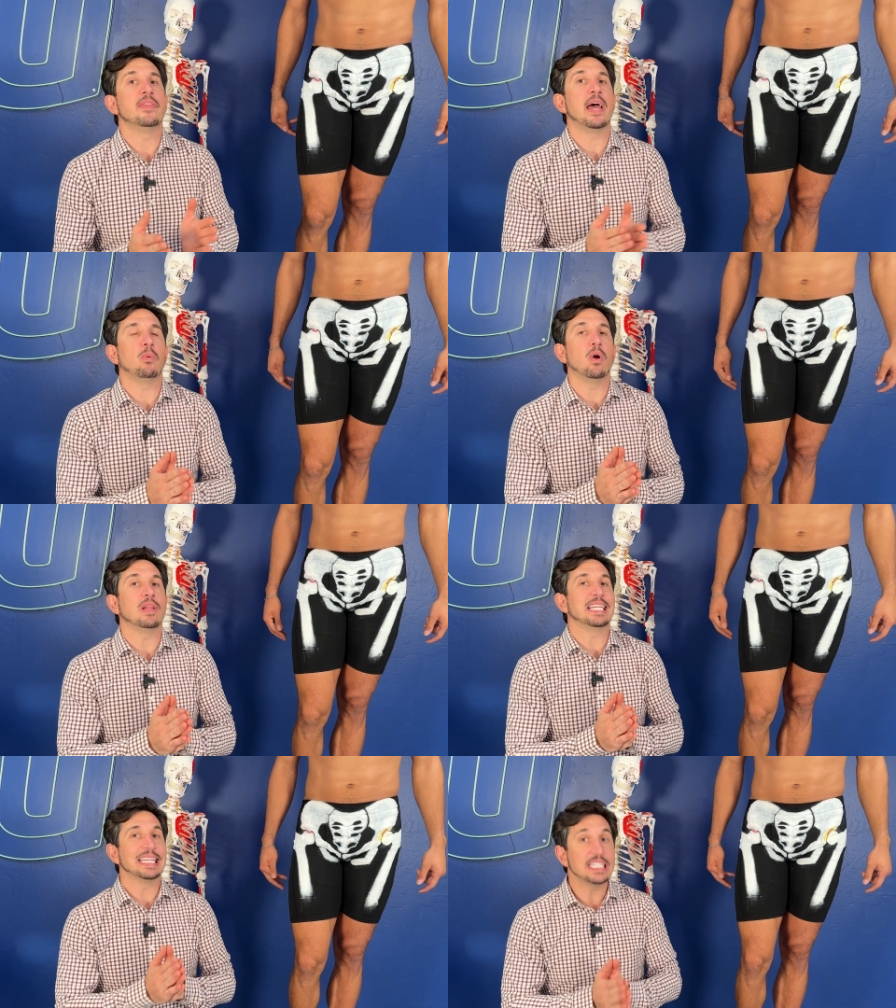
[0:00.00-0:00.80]
that will
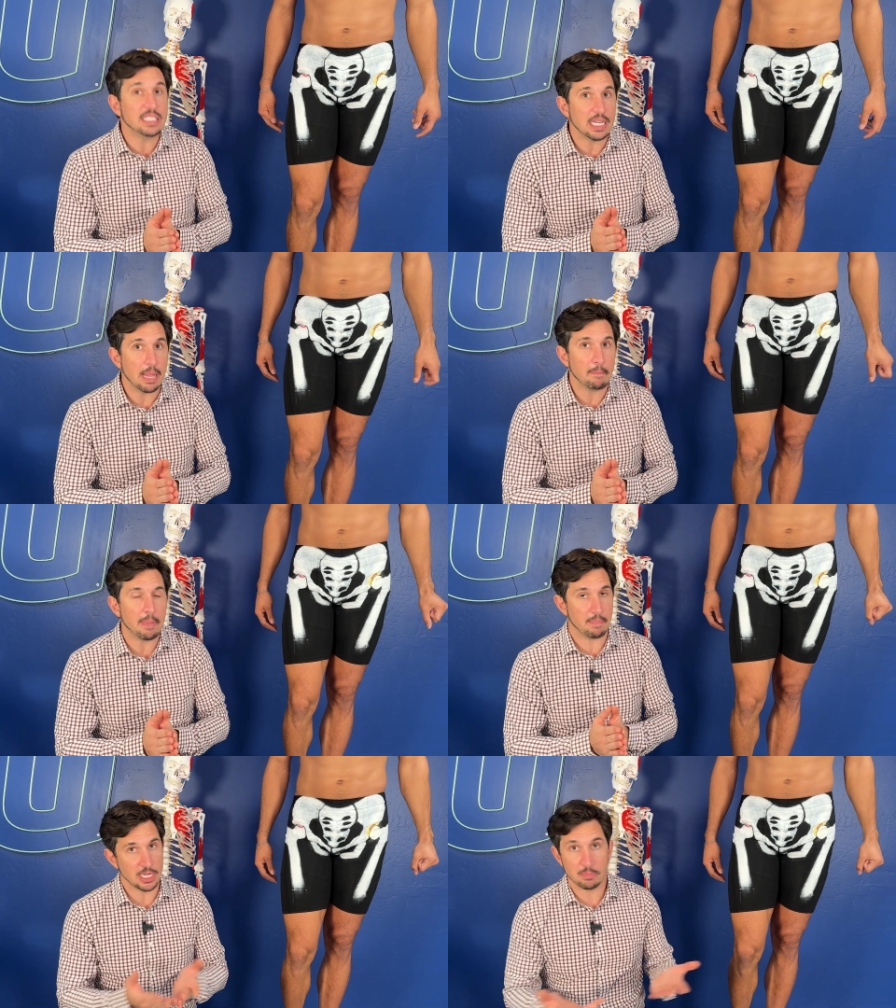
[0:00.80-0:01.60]
elicit hip
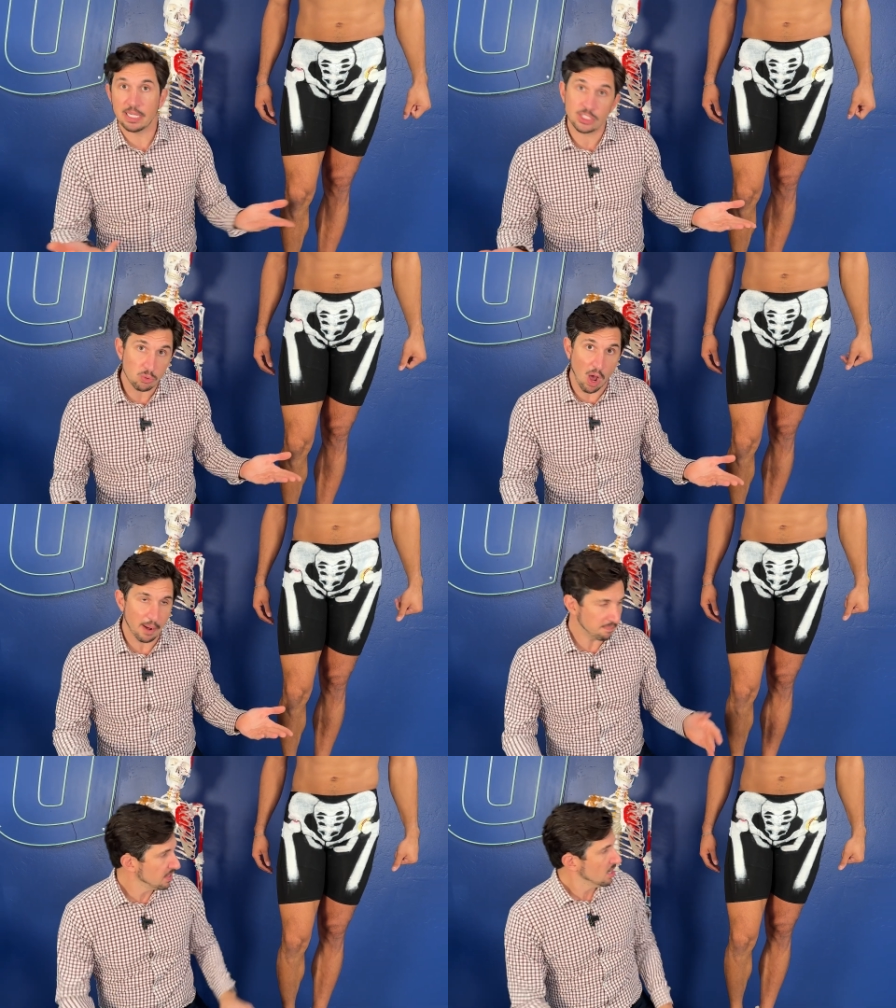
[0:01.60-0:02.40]
impingement is squat.
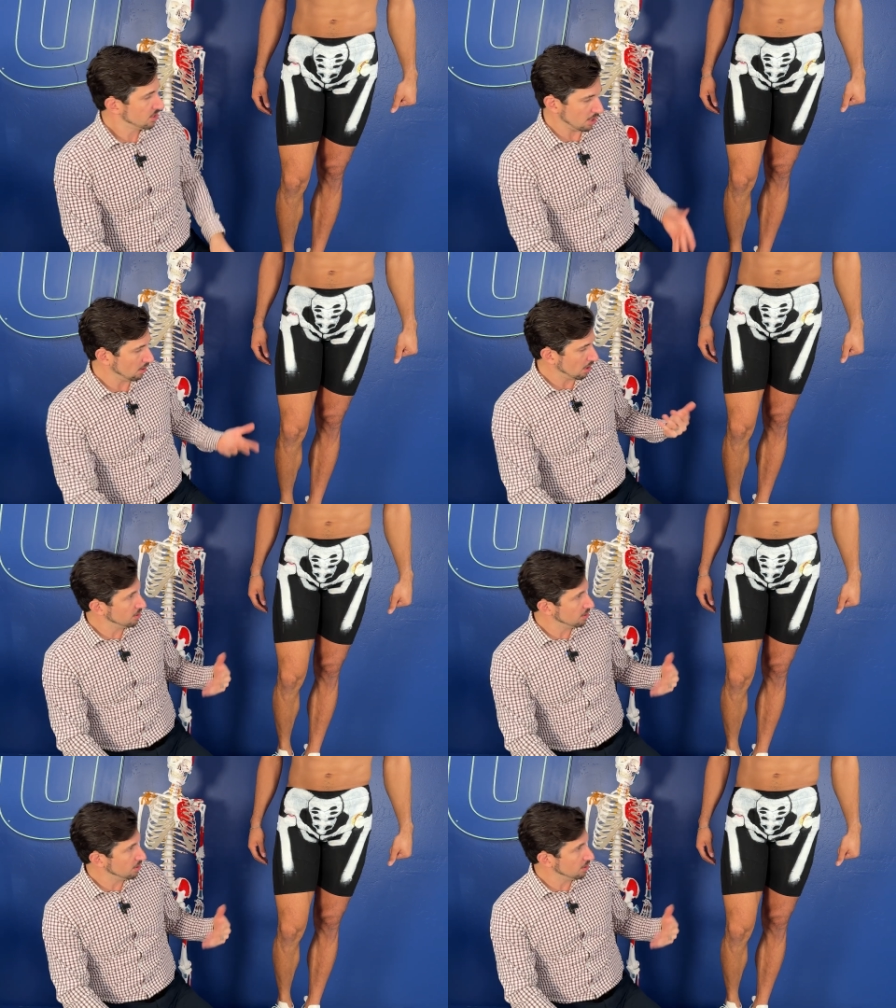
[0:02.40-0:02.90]
So go